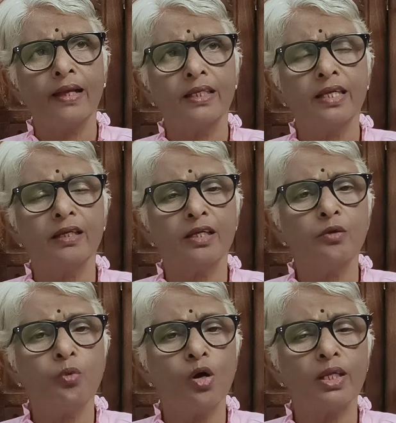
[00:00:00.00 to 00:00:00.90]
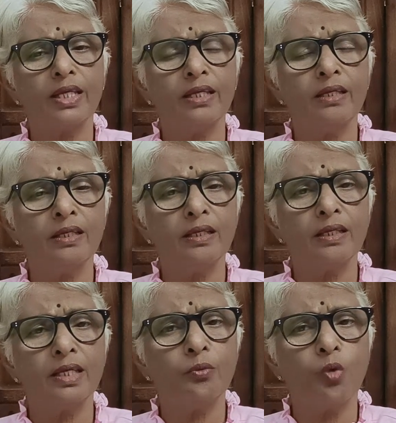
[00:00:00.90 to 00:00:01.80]
he
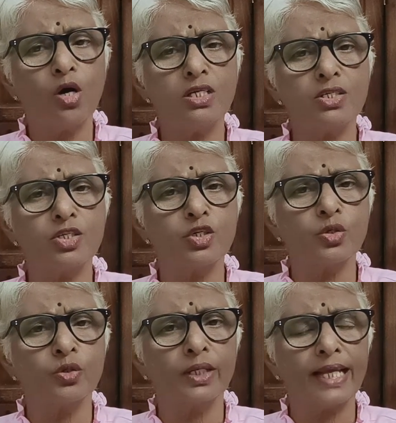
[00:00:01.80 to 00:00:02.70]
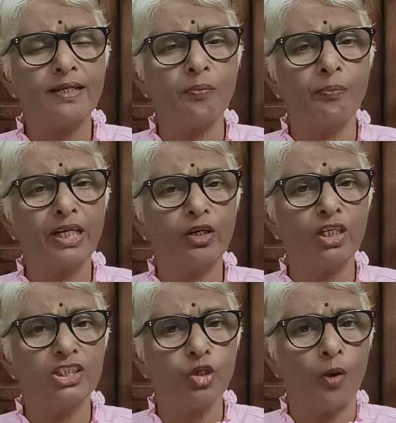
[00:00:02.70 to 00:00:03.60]
wants to get a
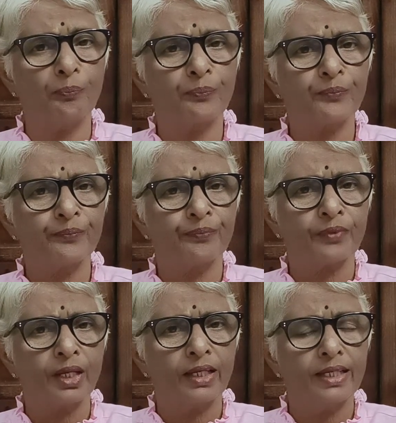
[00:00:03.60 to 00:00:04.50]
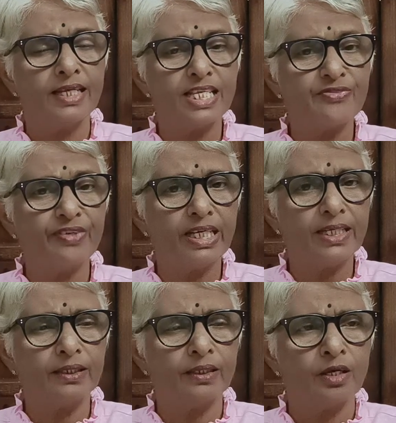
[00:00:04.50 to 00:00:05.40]
particular job in his field.
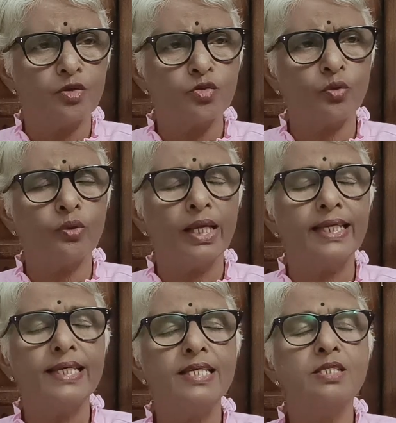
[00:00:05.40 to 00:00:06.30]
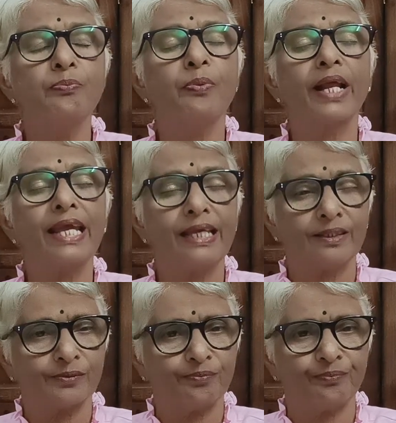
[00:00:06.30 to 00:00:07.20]
So he is praying.
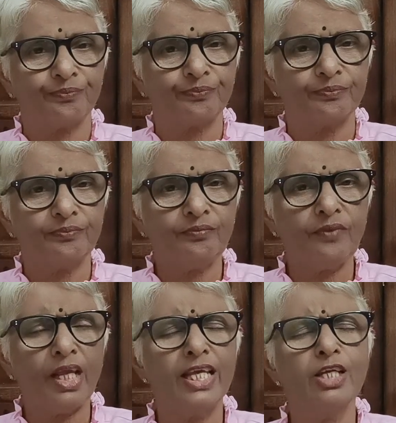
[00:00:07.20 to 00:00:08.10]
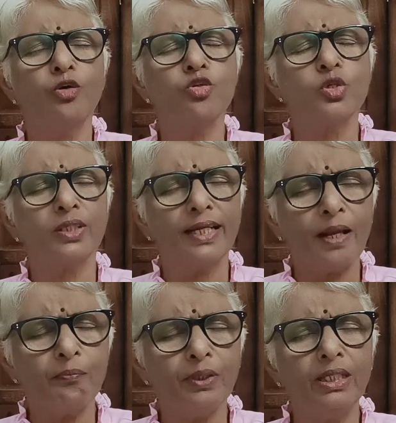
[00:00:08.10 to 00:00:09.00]
He goes to the
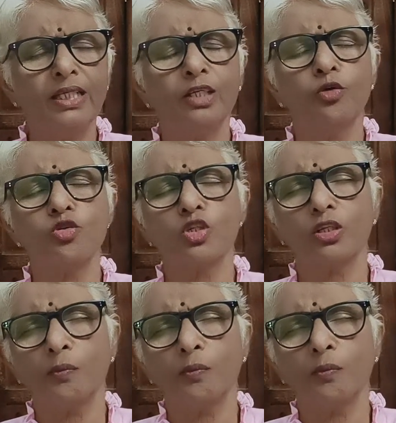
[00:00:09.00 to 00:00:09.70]
temple, he goes to the